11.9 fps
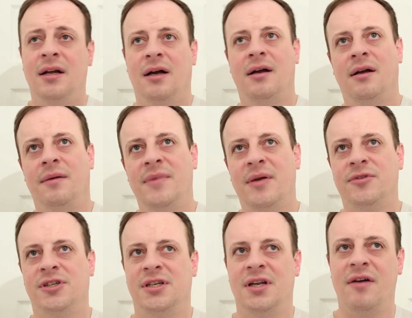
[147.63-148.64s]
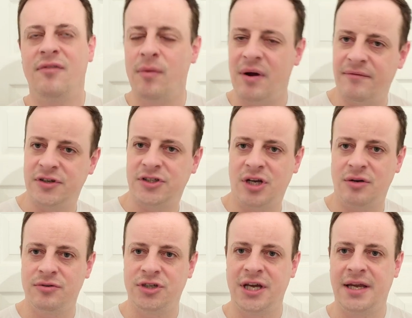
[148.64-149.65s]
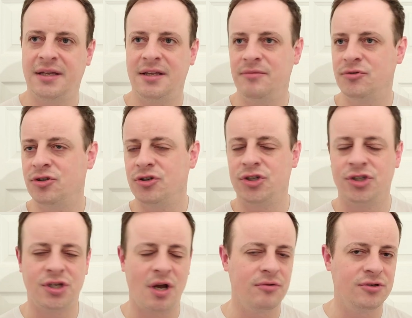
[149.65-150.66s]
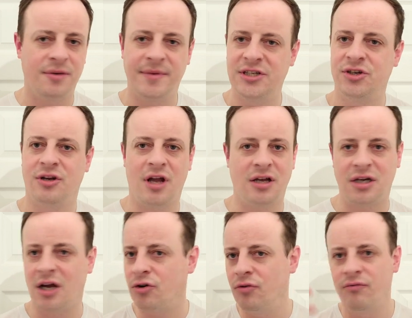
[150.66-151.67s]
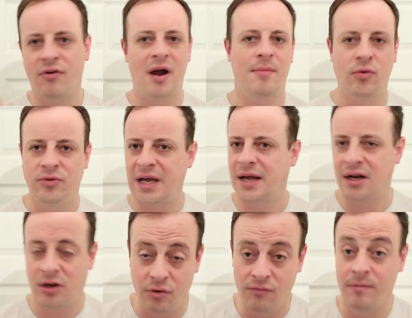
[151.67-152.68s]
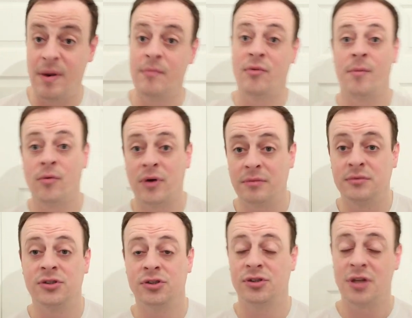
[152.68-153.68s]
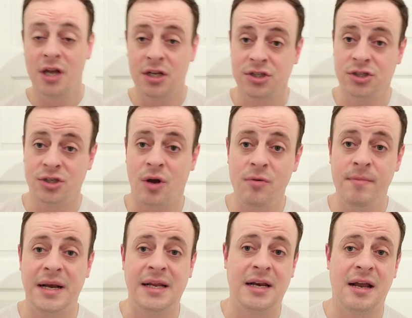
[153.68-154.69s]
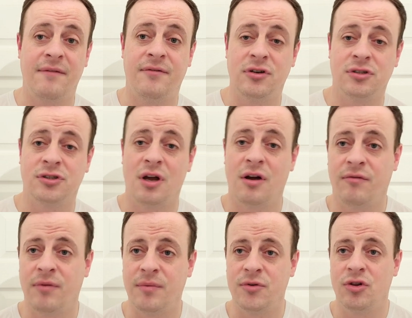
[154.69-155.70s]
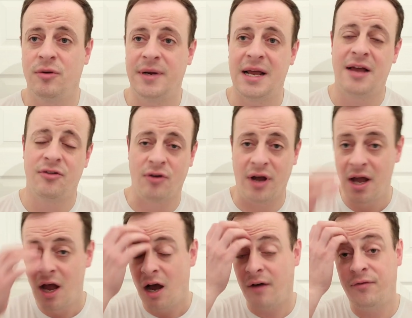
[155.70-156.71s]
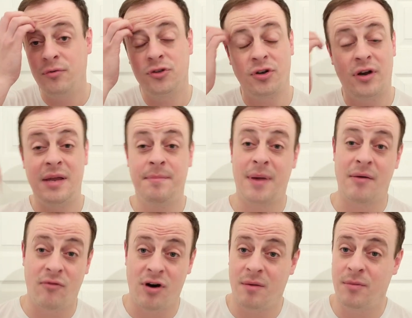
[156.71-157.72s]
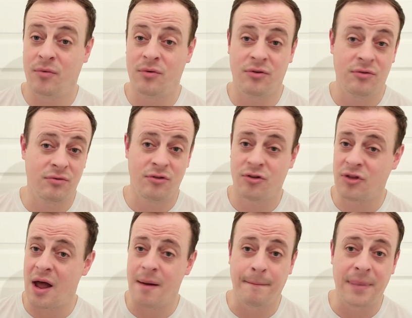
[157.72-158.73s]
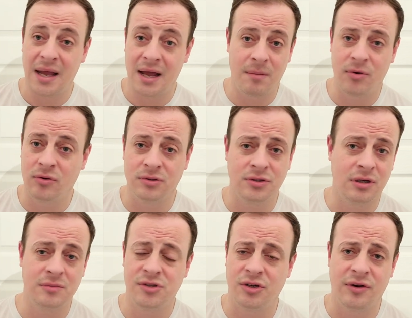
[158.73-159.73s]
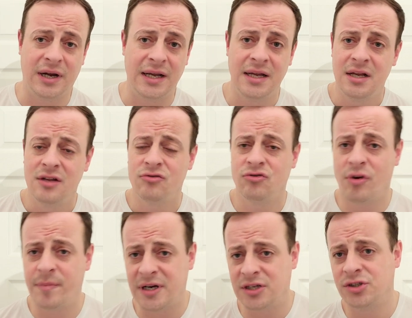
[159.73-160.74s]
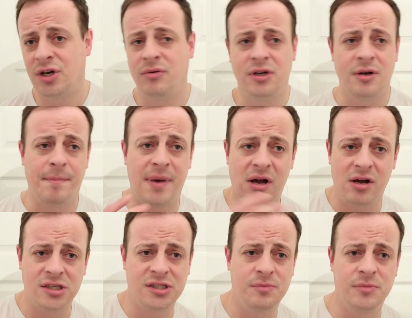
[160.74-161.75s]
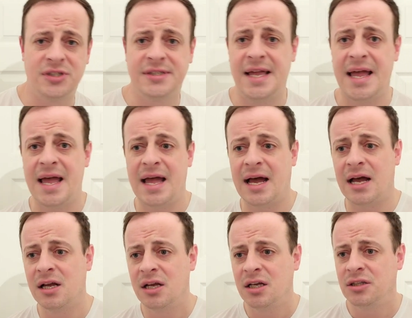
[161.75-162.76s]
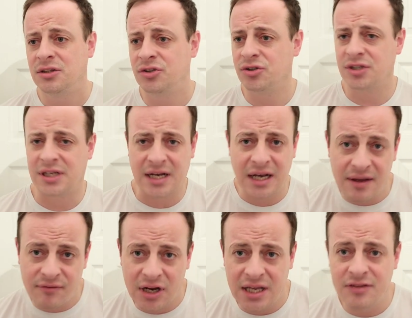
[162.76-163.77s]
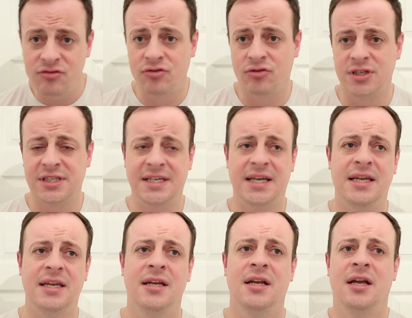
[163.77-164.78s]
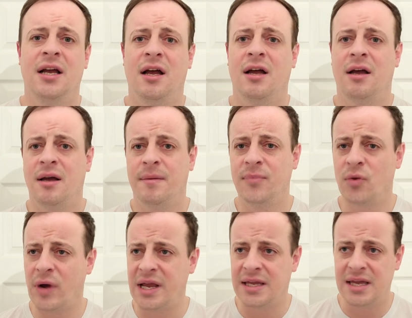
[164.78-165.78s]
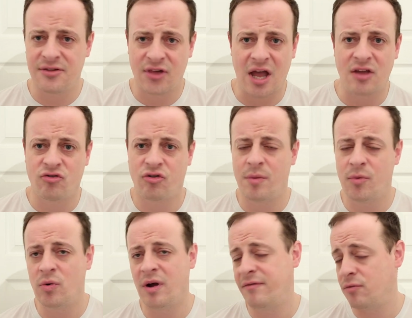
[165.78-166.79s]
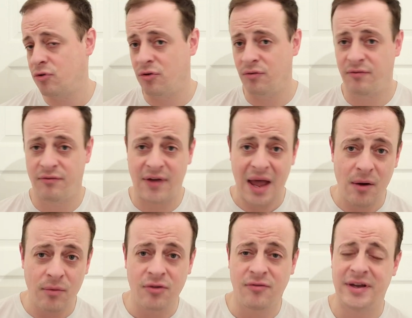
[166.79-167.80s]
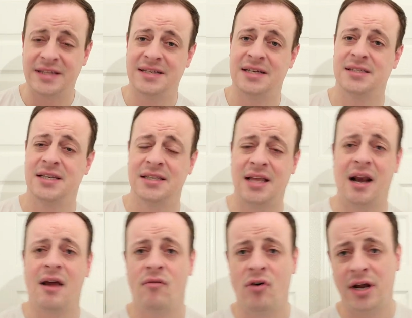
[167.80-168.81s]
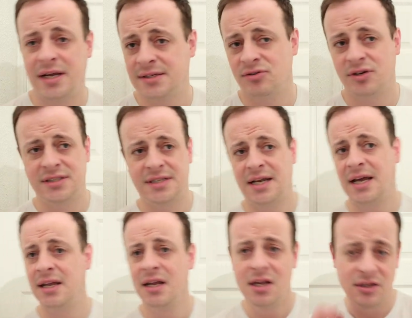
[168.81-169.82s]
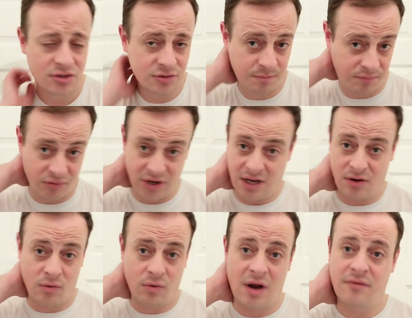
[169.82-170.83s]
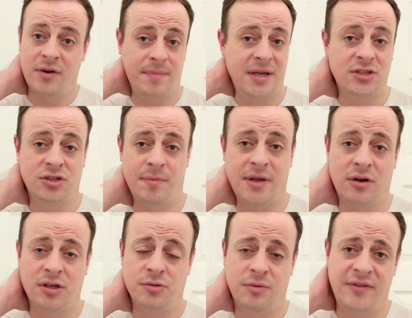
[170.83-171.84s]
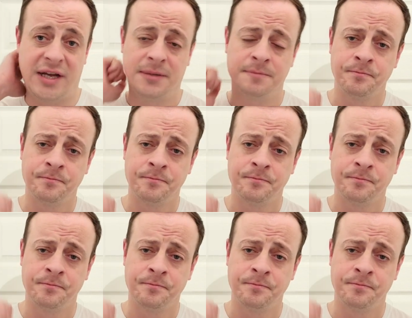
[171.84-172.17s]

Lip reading: There was another one for Socek. There were just so many chances. I couldn't write them all down. I couldn't remember them all. There were just so many in that first half where we should have been out of sight. I thought Saeed Benrahma was just unplayable at times tonight. Dropping the shoulder, the passing was there. Just the clever intricacy, the way he gets out of trouble. I thought Soufal was fantastic down that right-hand side today. Just brilliant all over the pitch, to be honest with you.